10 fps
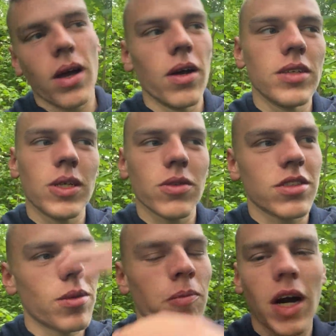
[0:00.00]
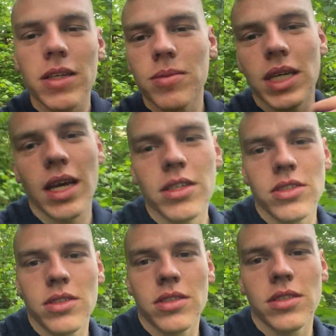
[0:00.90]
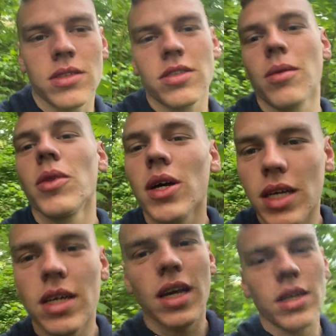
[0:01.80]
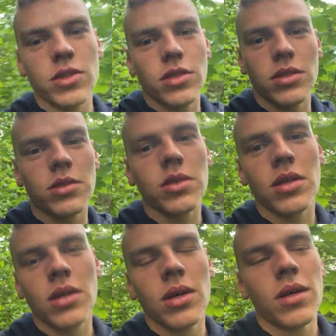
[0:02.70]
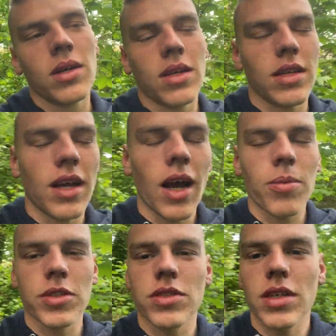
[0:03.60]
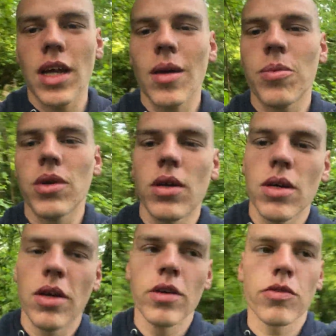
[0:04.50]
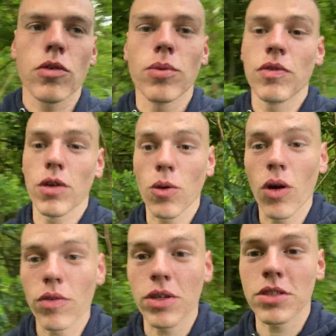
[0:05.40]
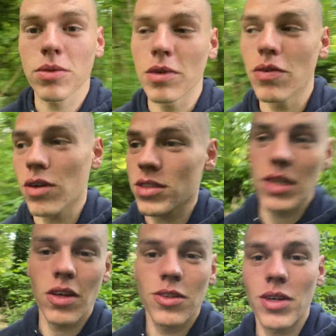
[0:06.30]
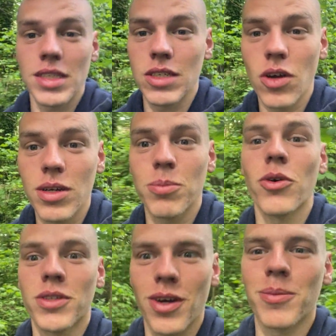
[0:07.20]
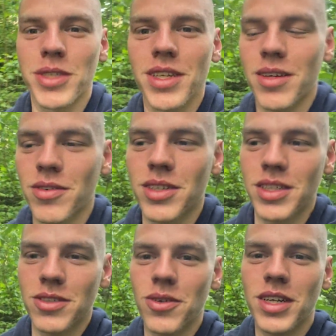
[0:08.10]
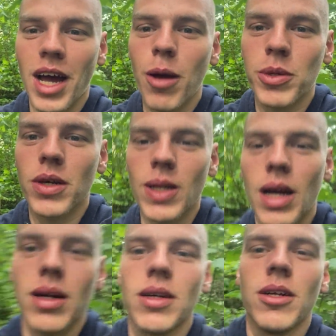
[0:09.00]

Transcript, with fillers: only on some random occasions, some lucky occasions, that it happens like that. But overall, with a lot of us, with I'd say like 99.9% percent 09 of us, it's not going to happen like that.